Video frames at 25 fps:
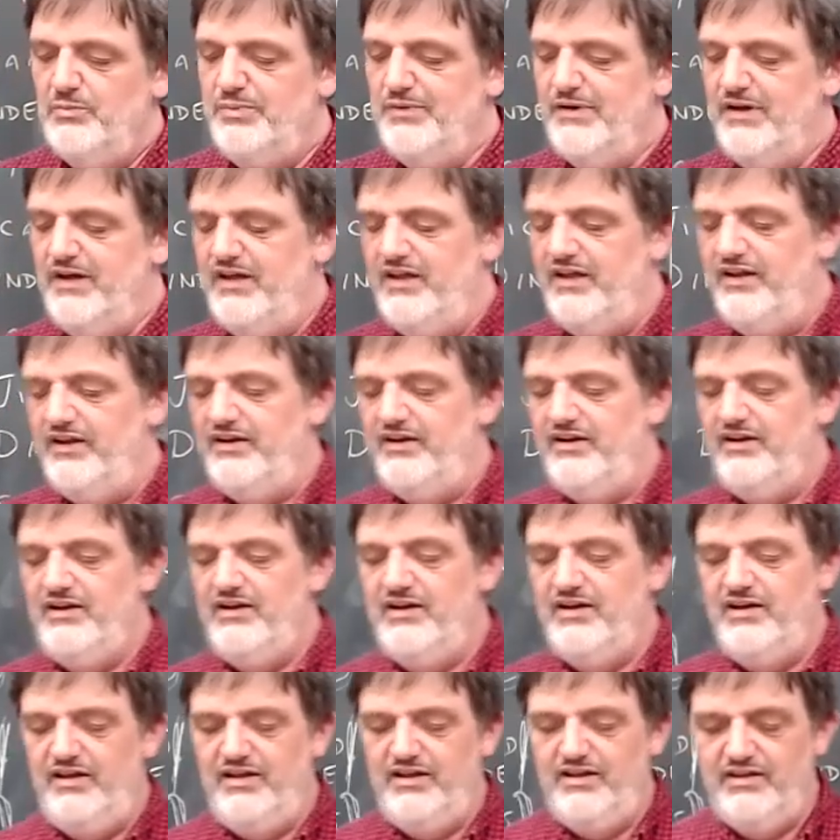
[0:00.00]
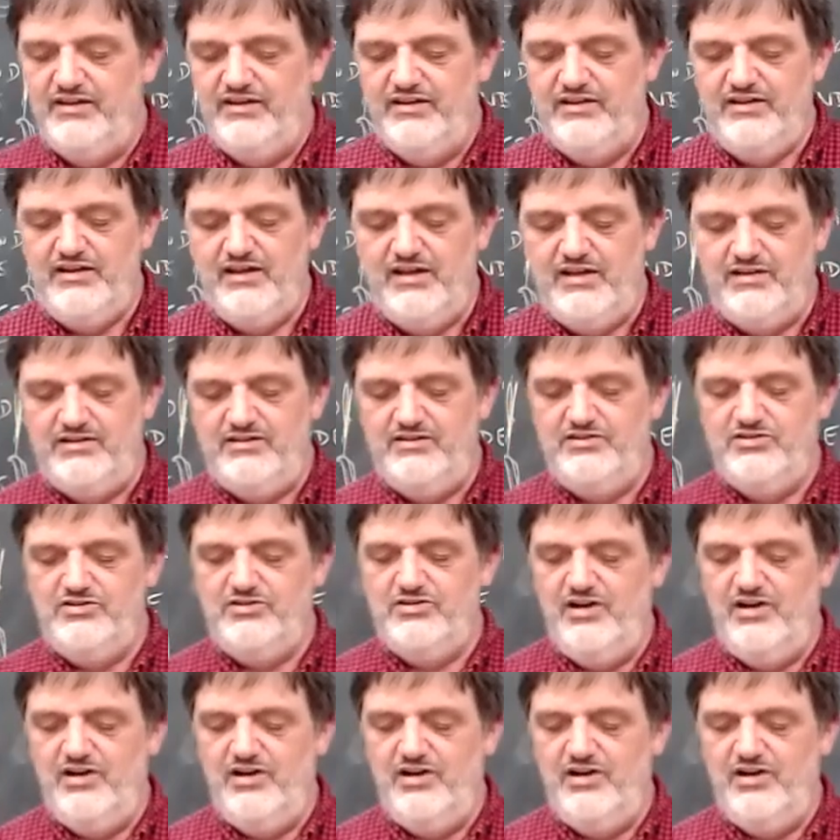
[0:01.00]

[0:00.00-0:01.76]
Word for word: but, uh, and